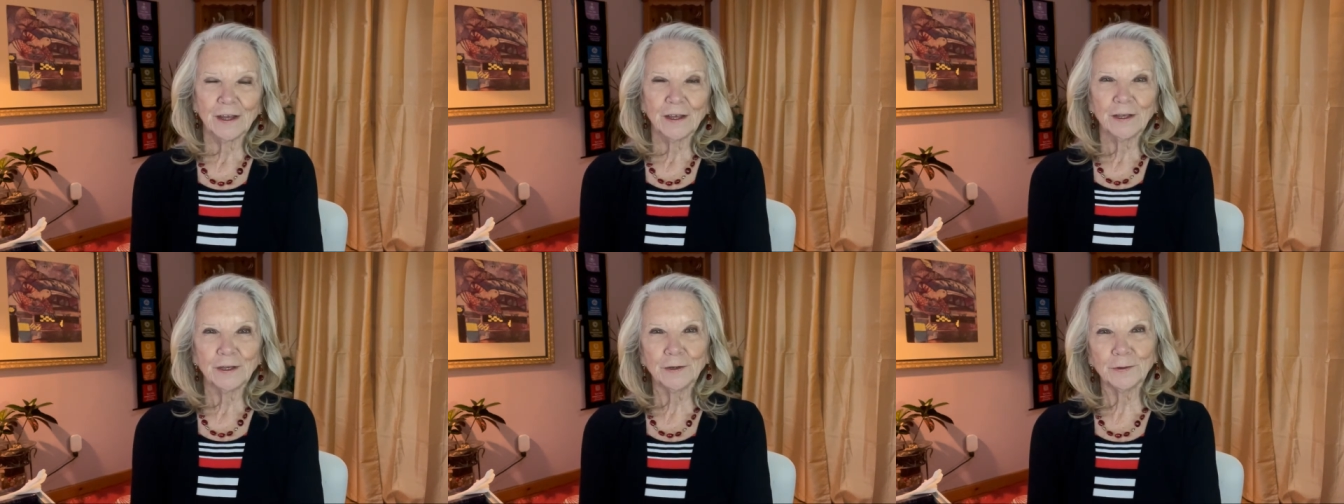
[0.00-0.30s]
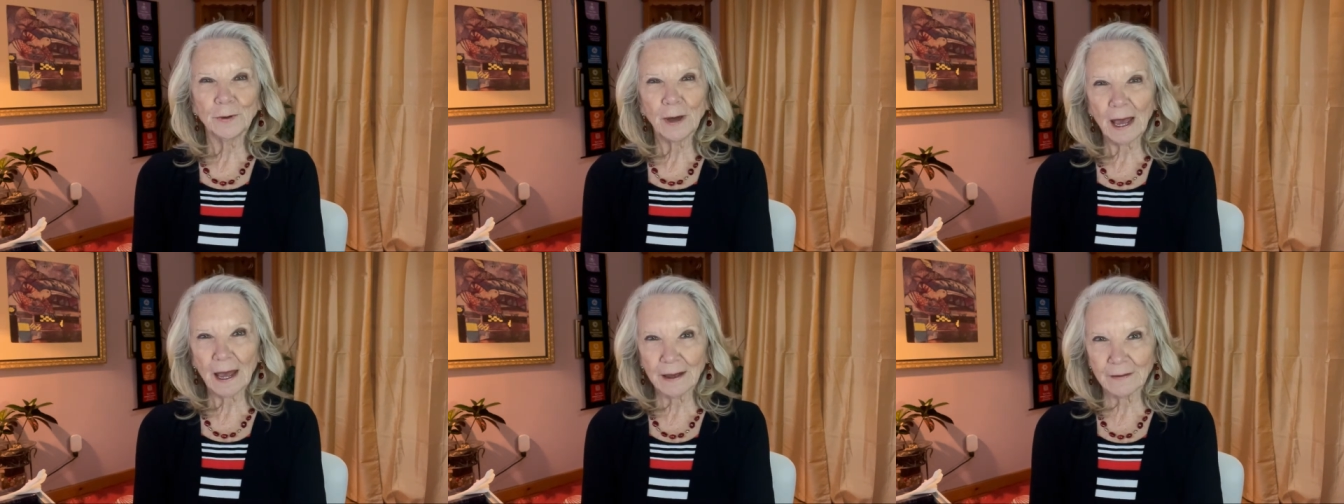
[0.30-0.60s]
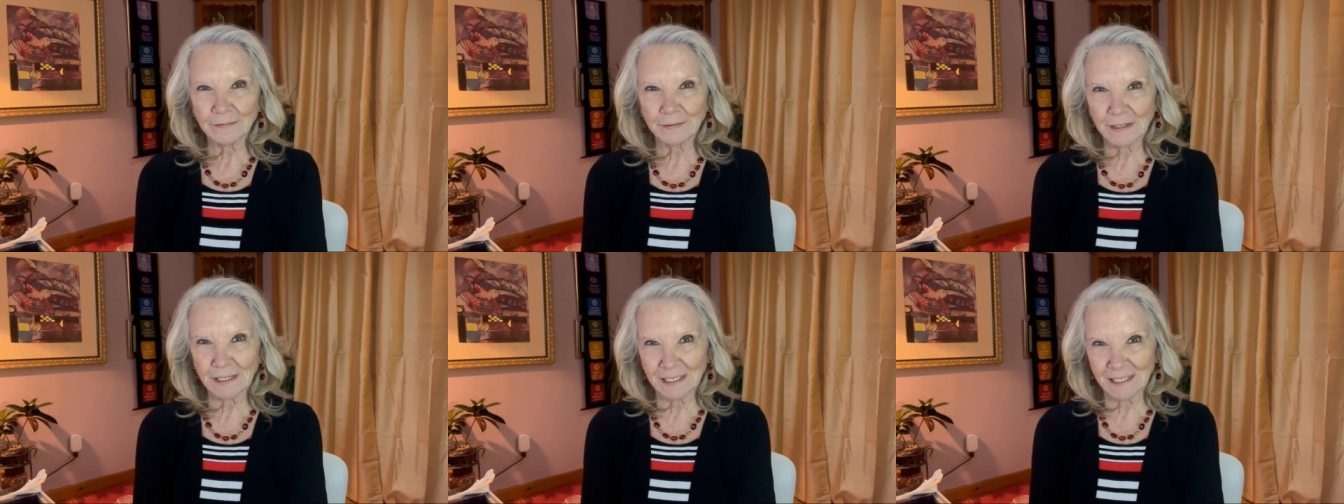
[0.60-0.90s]
You
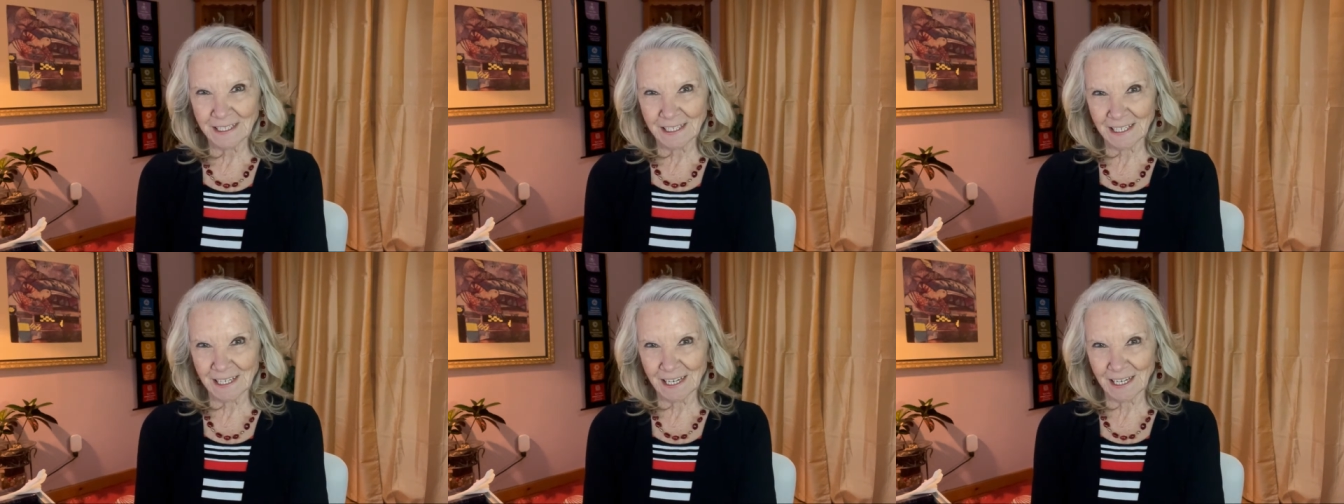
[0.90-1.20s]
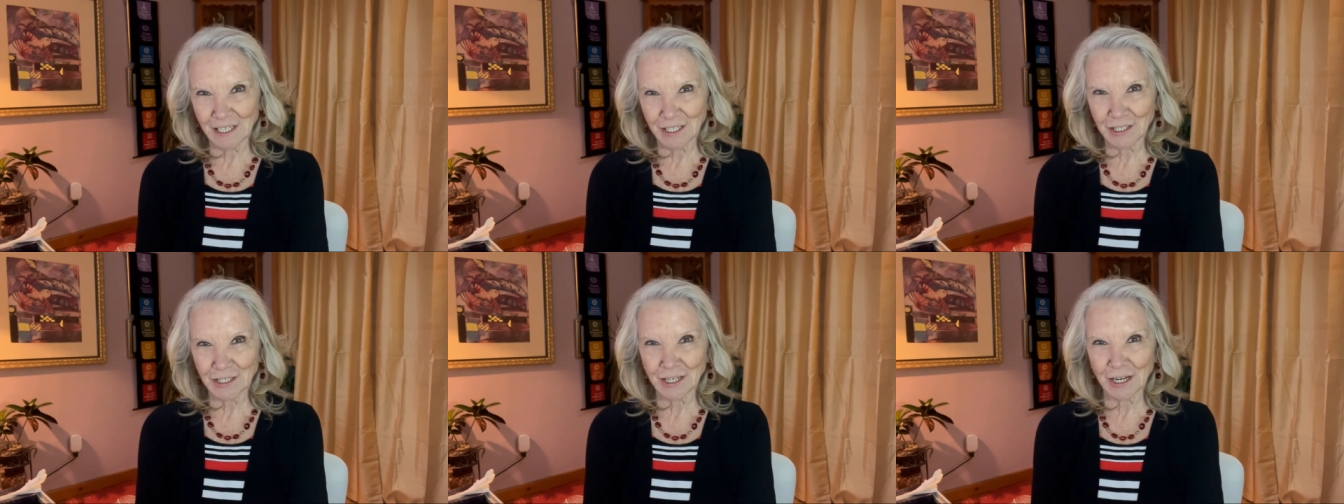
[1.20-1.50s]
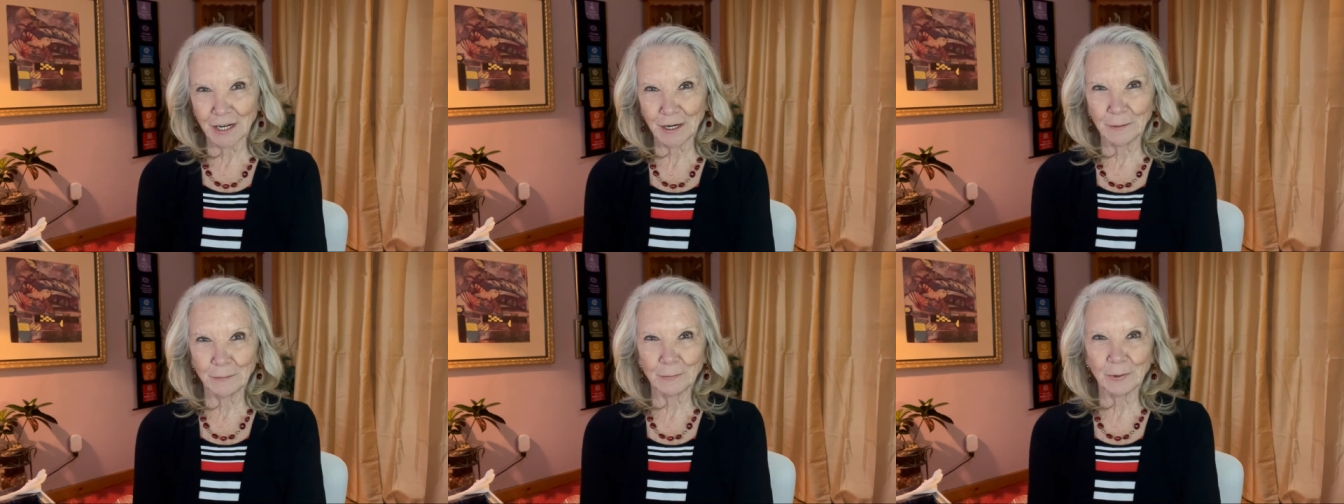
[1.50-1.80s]
have to teach
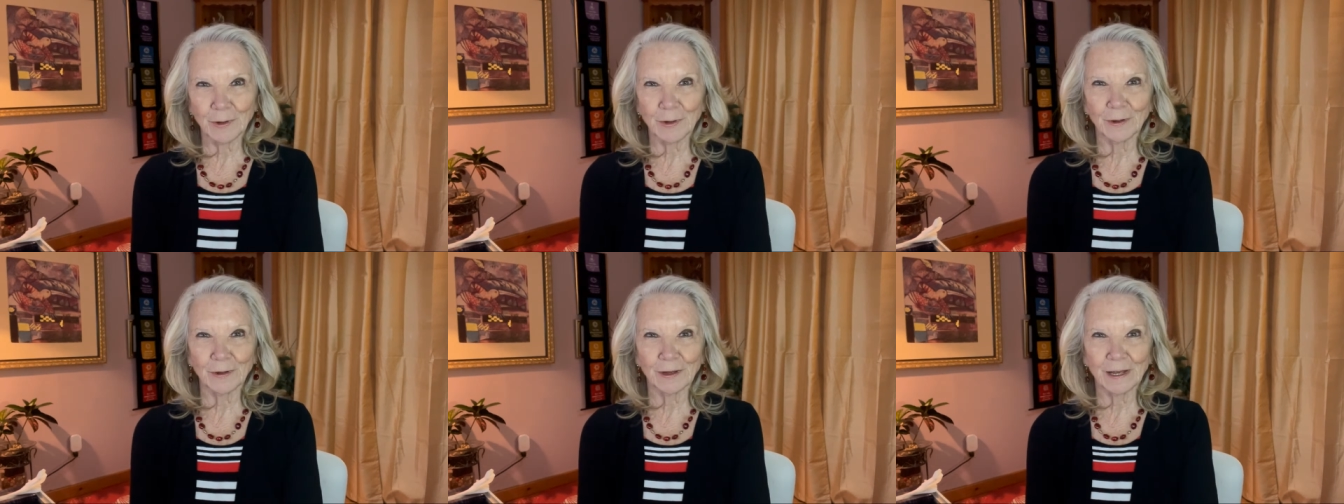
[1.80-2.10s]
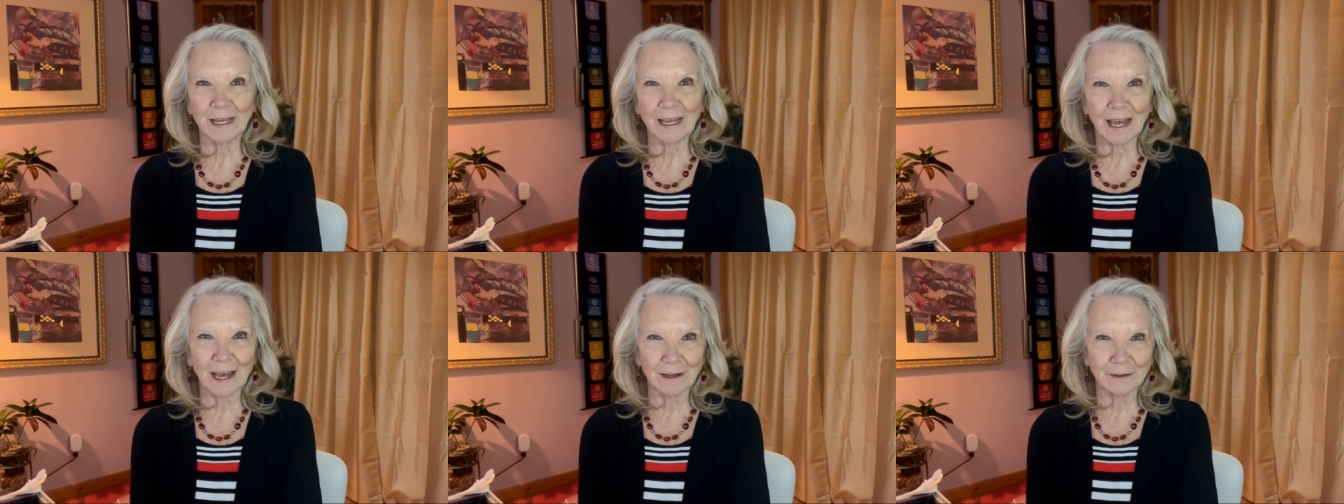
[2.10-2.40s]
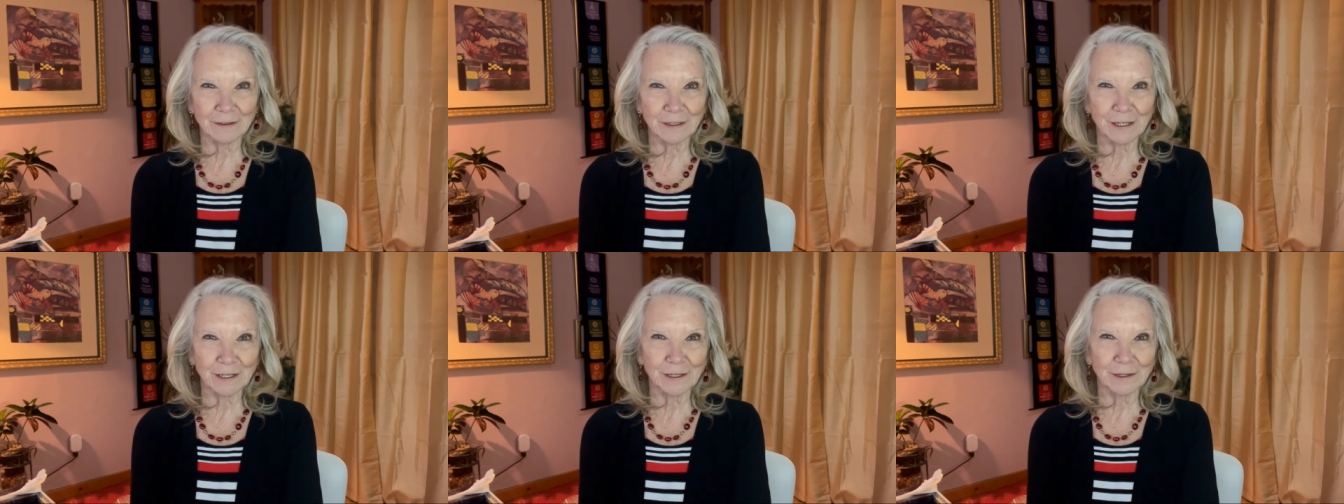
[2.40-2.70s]
an employee how
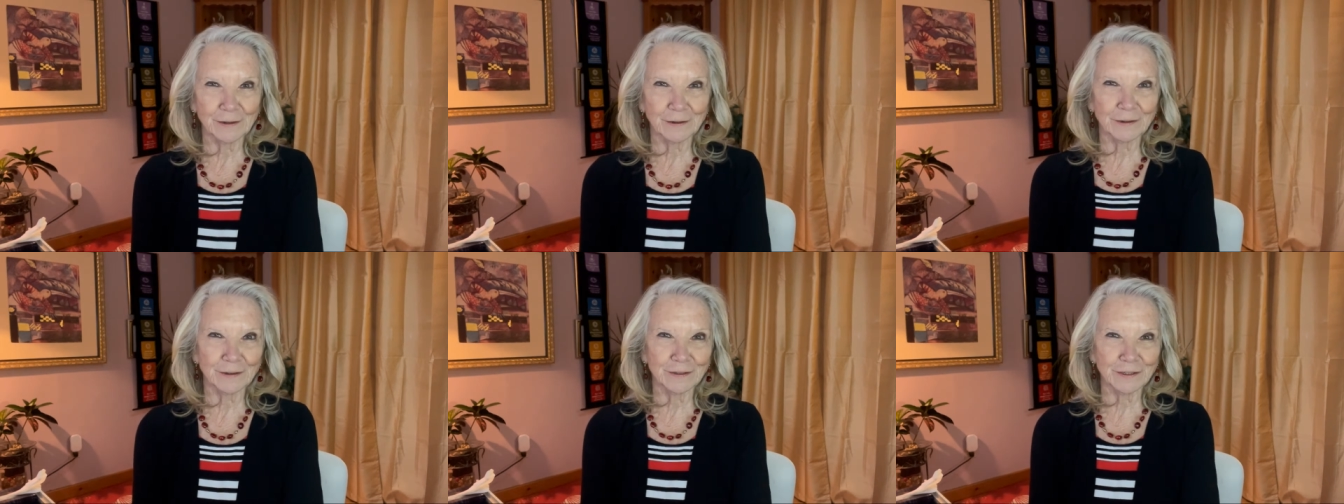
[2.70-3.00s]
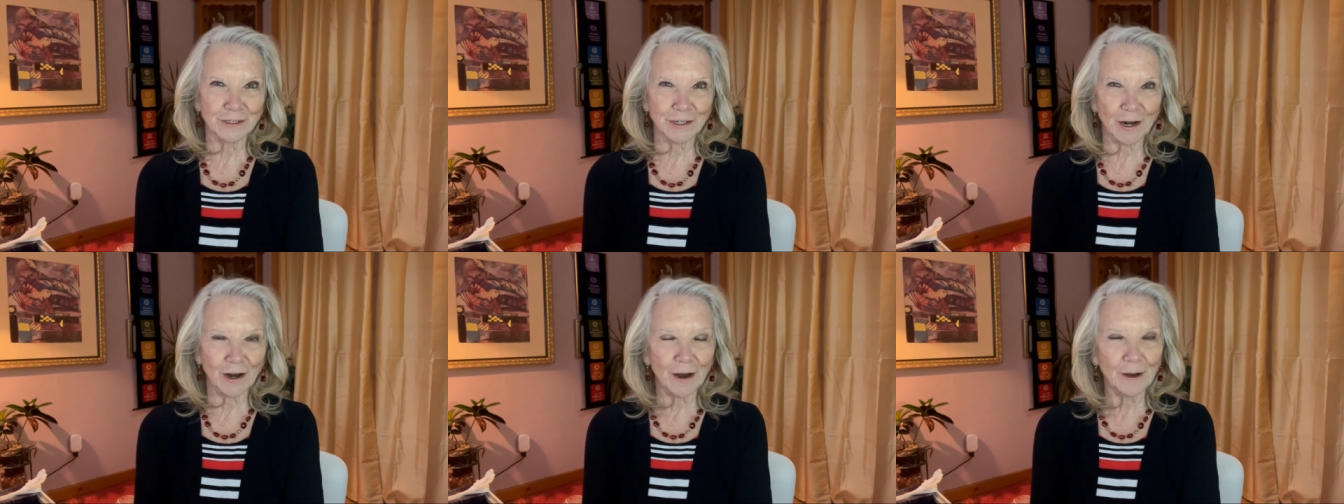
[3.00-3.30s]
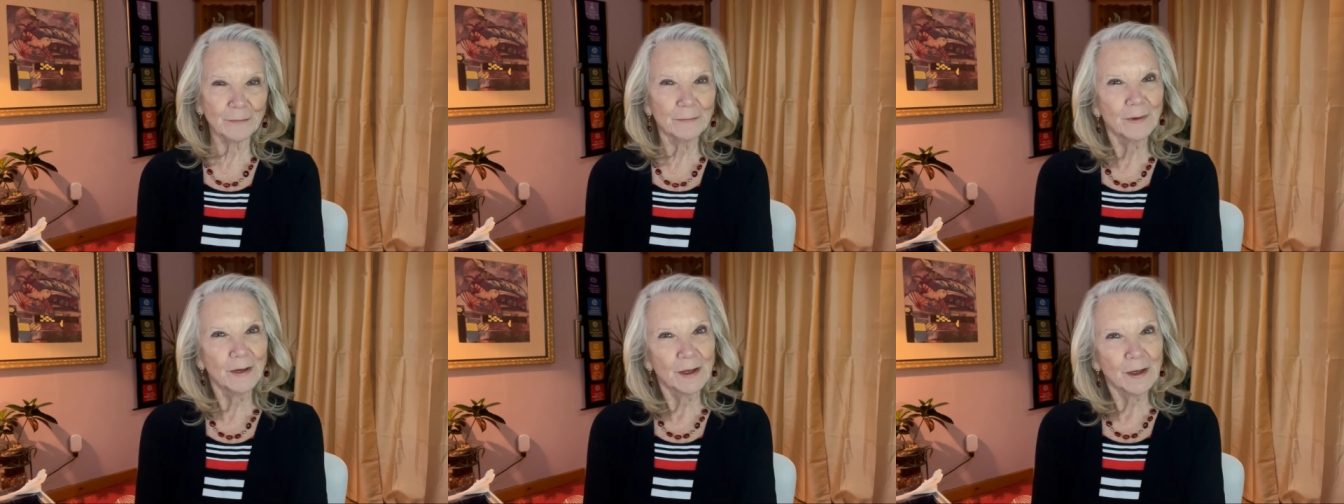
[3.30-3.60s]
to do their
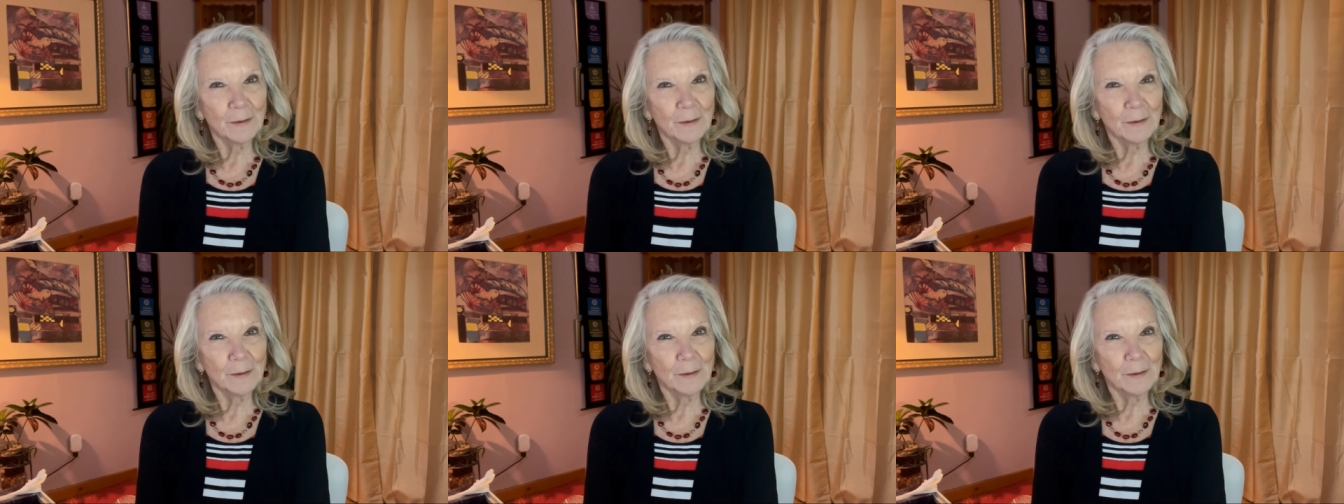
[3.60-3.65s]
job